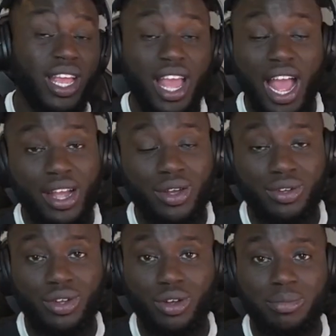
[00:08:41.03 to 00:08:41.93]
I couldn't
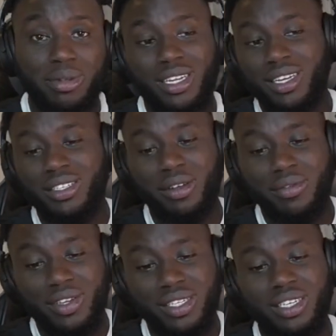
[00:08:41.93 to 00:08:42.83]
go because
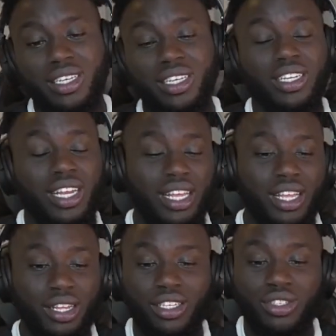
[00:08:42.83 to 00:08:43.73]
obviously, like
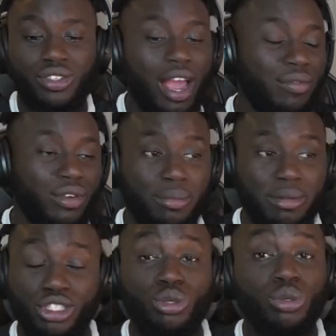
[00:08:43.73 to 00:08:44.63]
the drive would have been
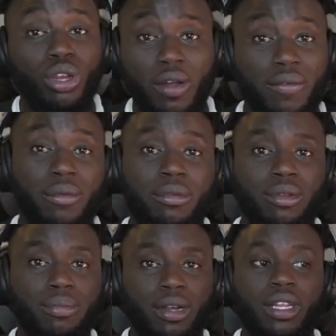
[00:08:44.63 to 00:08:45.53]
too long for me,
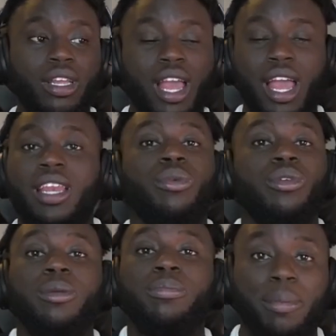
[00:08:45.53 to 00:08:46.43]
but and I
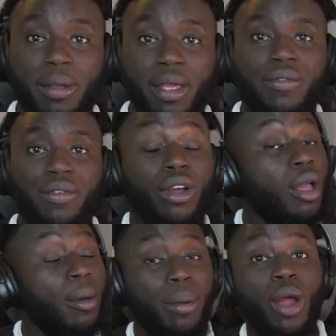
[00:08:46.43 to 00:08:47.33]
wasn't prepared for it.
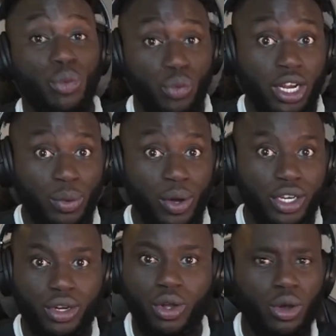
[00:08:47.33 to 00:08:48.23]
But I really wanted to
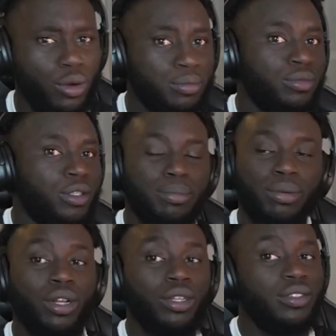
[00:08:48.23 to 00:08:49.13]
go.
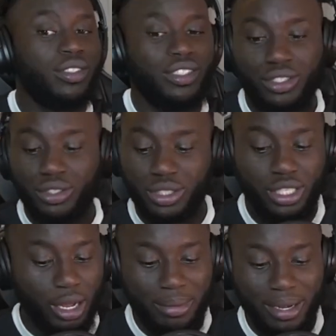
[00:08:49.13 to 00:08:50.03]
But you see,
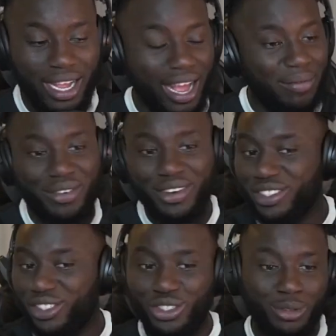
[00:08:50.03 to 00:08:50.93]
all my guy friends
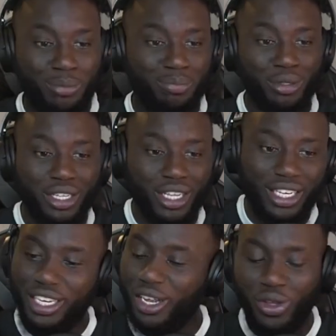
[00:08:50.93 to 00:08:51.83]
are just booking it
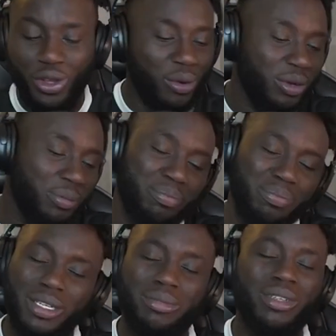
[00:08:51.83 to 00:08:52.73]
and going.
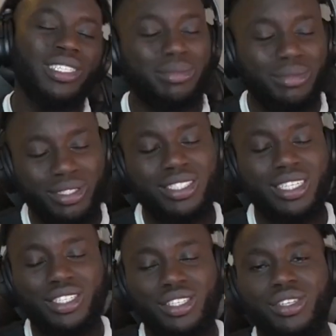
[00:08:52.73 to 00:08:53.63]
Pretty much, I'm just
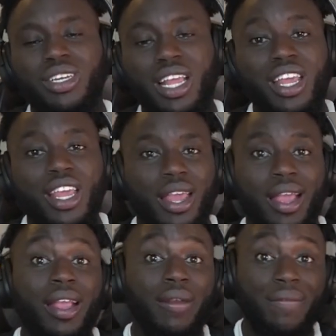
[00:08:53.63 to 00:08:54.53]
telling you, like,
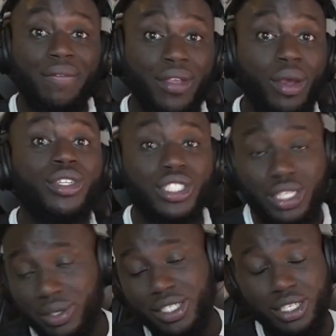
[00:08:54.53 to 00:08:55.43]
if you're
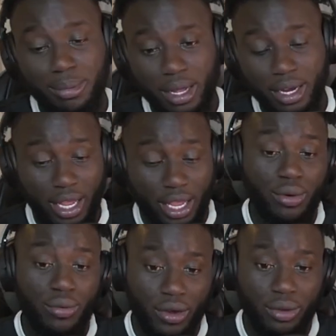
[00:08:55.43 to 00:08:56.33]
serious about it and you
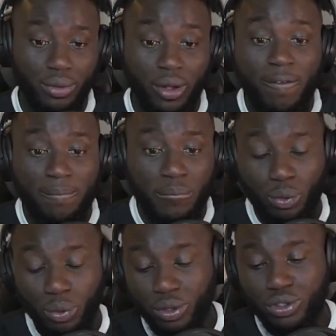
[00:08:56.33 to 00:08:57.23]
really
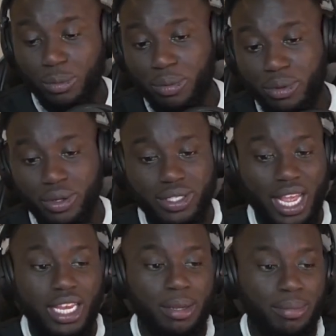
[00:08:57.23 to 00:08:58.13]
want to support
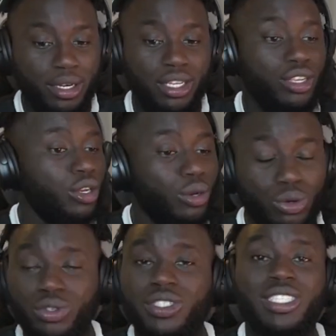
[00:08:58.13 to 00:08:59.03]
anybody, your
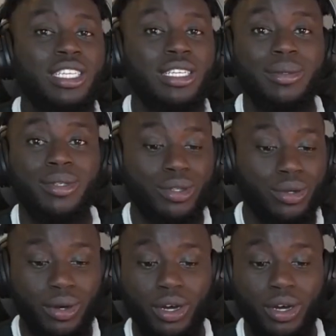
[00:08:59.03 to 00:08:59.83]
local team, you know, a